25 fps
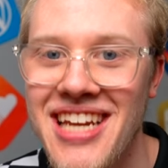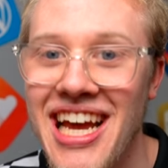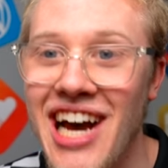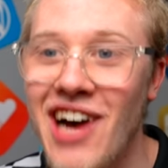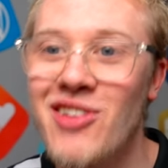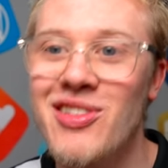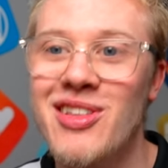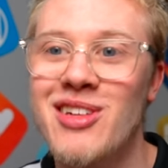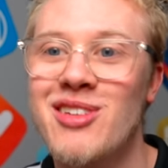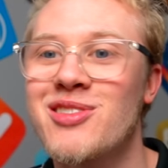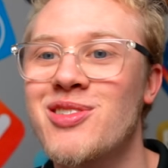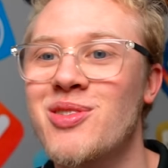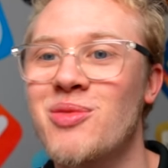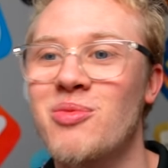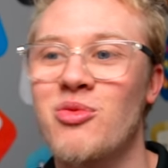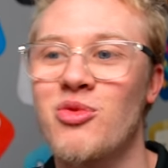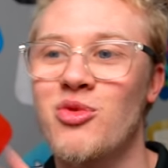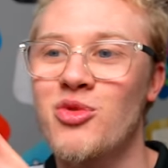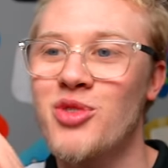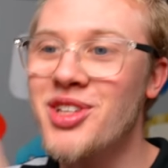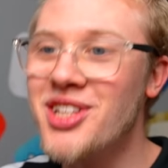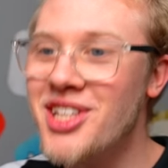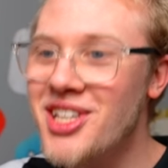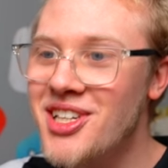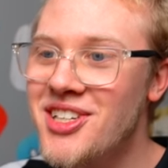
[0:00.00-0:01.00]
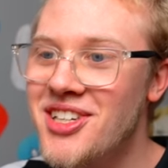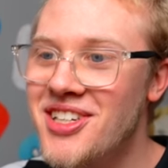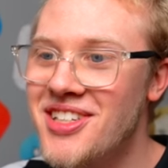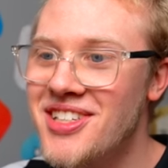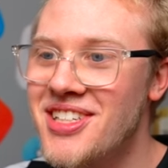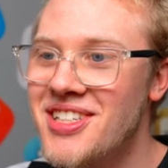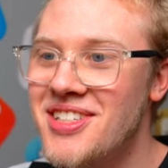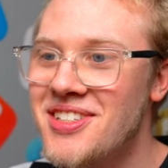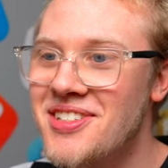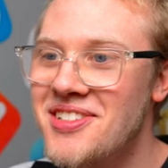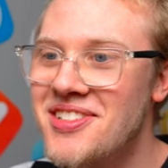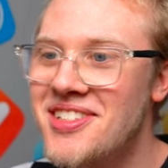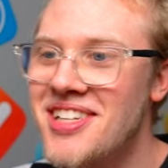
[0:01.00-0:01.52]
Now there's some really good
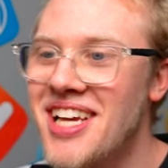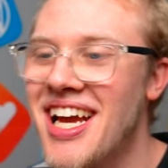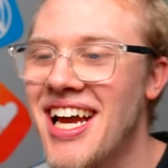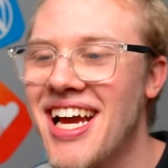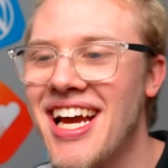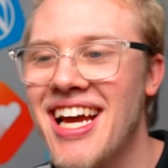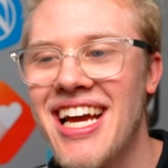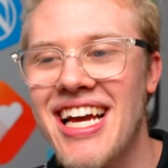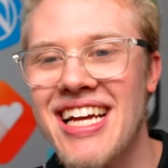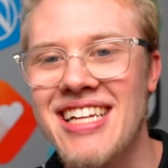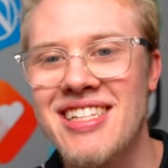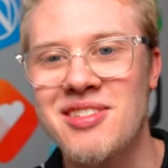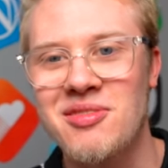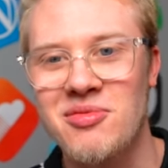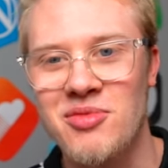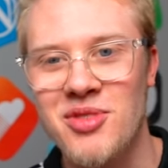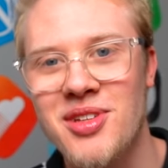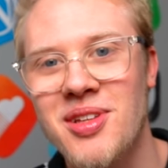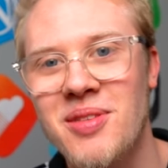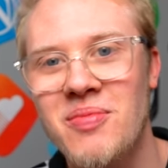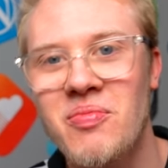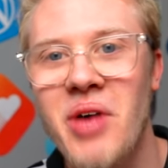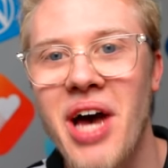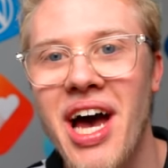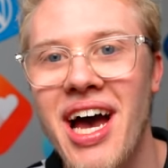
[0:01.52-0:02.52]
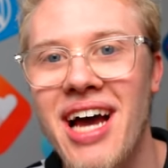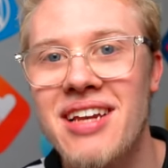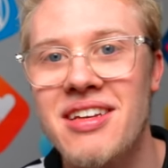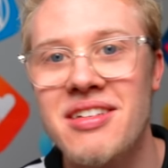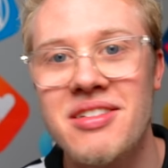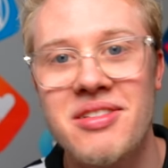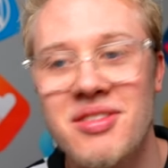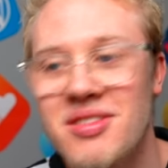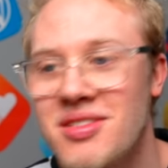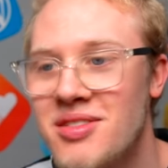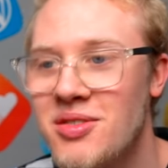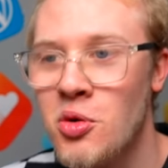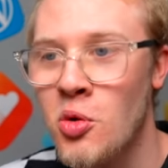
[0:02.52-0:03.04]
news and some really bad
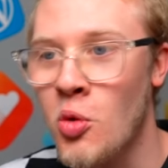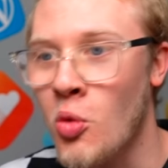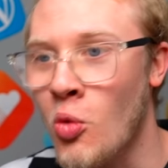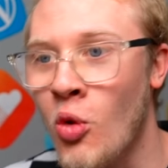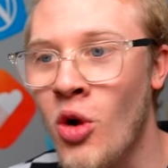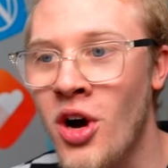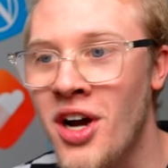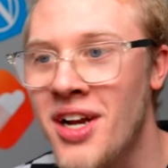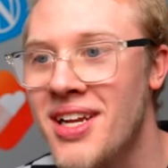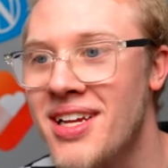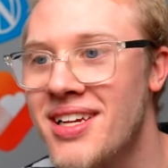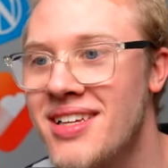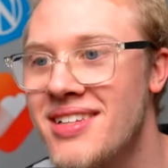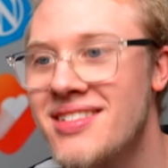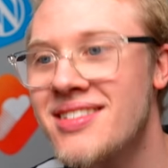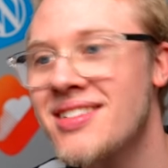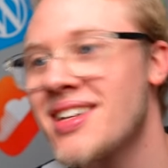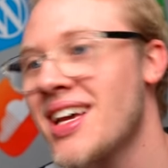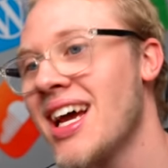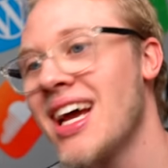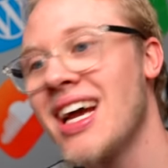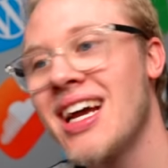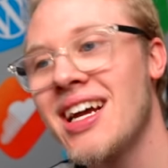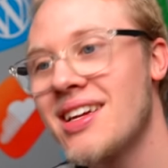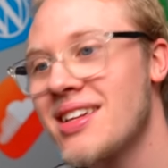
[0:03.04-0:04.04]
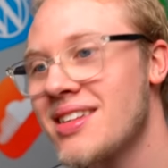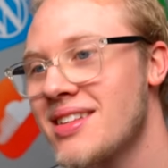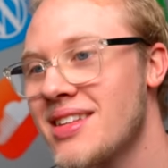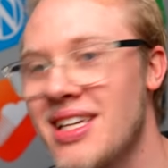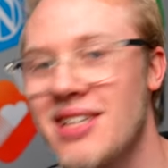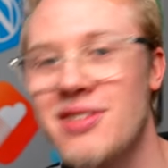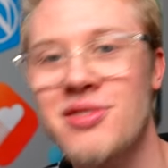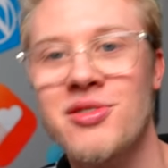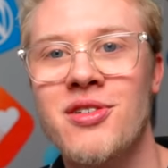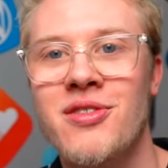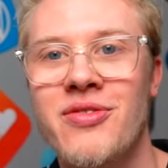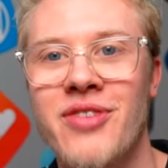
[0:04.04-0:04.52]
news. One is these are